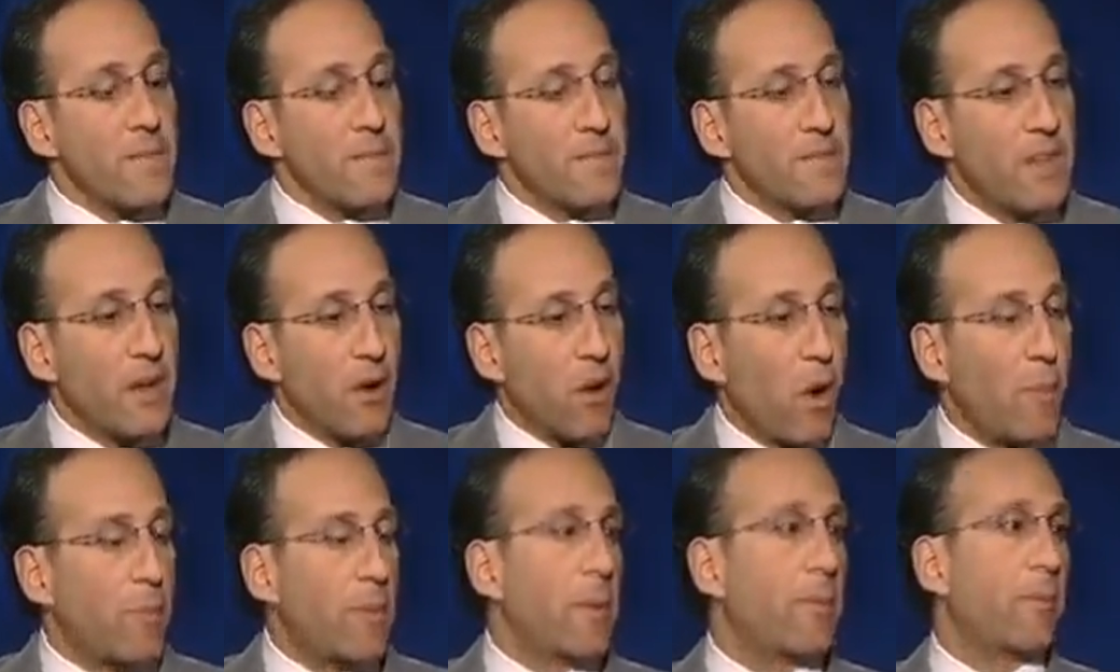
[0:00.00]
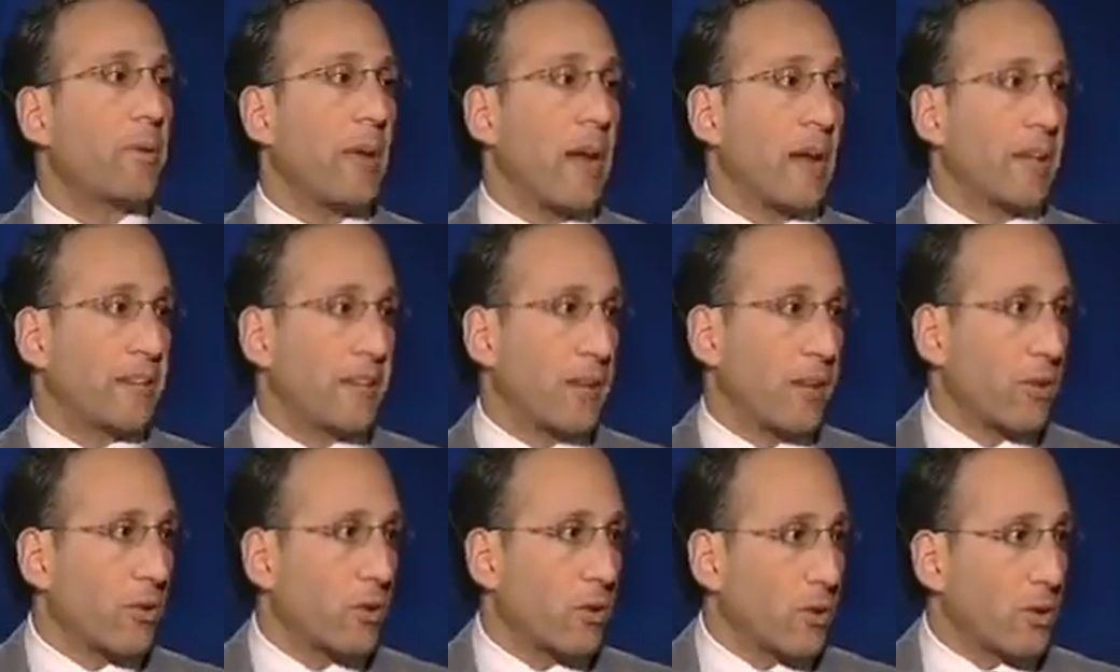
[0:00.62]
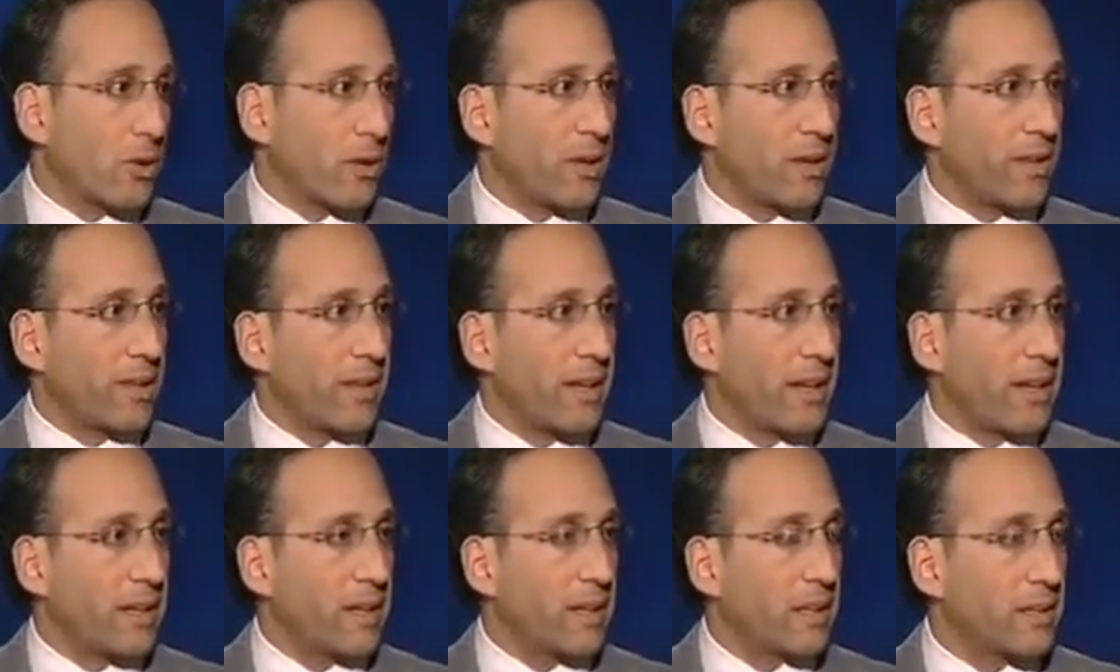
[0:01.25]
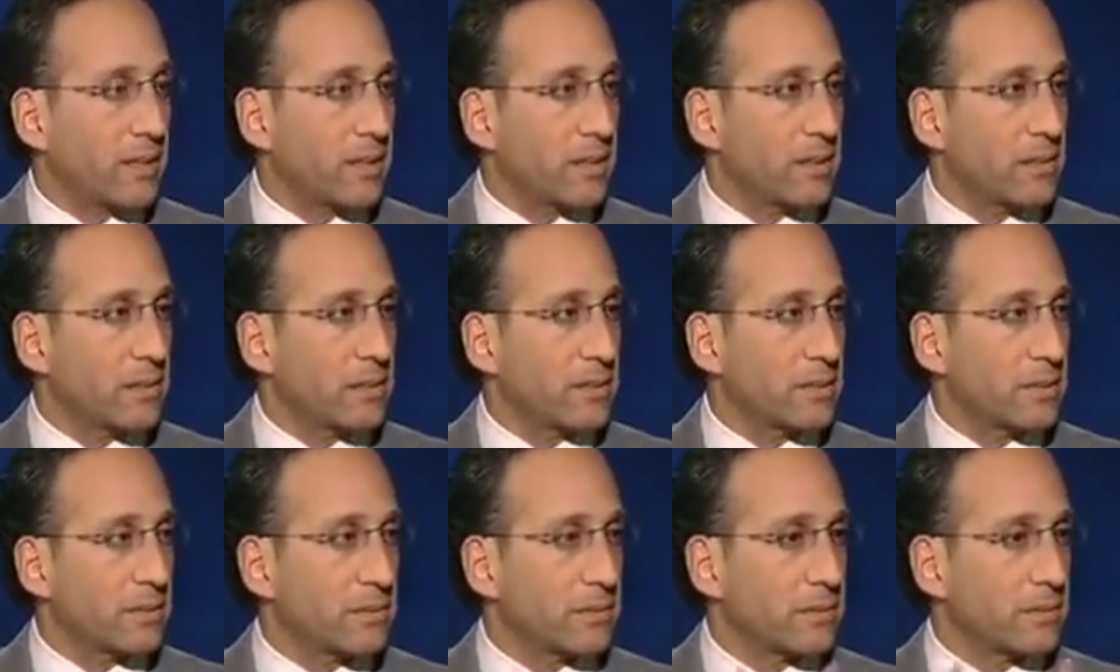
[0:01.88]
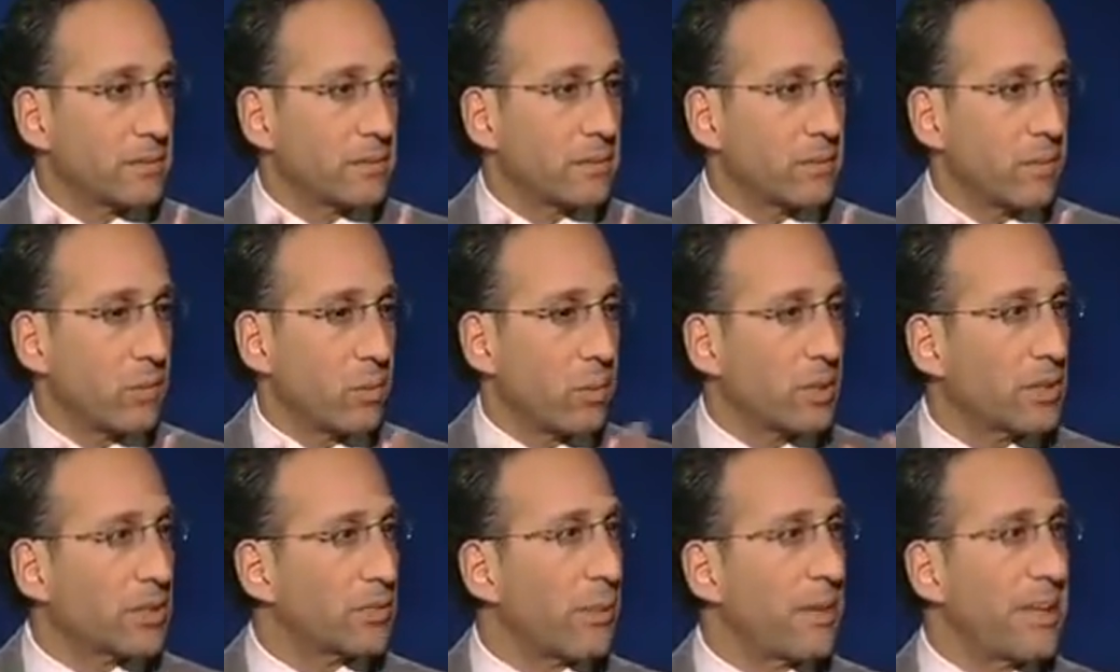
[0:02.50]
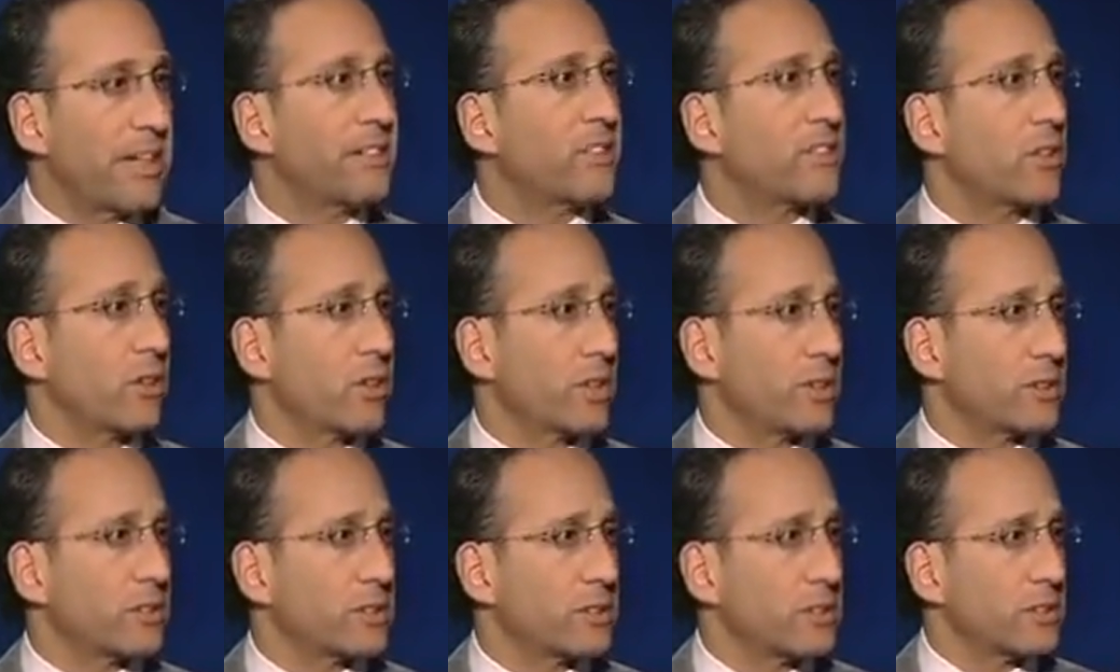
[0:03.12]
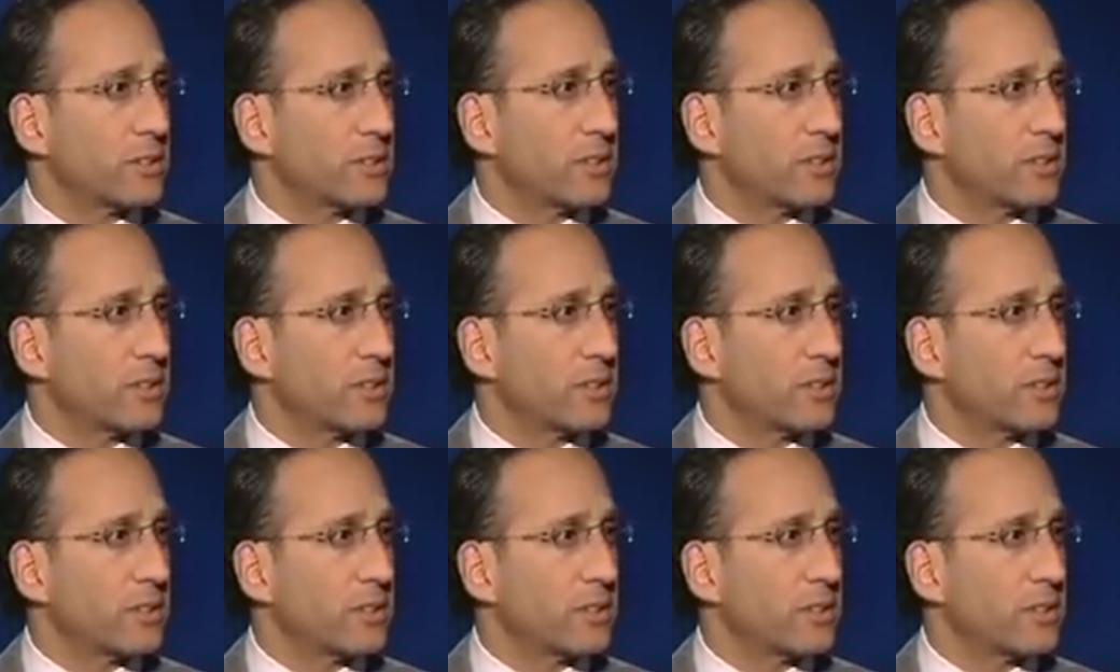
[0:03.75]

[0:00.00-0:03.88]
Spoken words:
There are people out there who are going to think, well, what is my internist?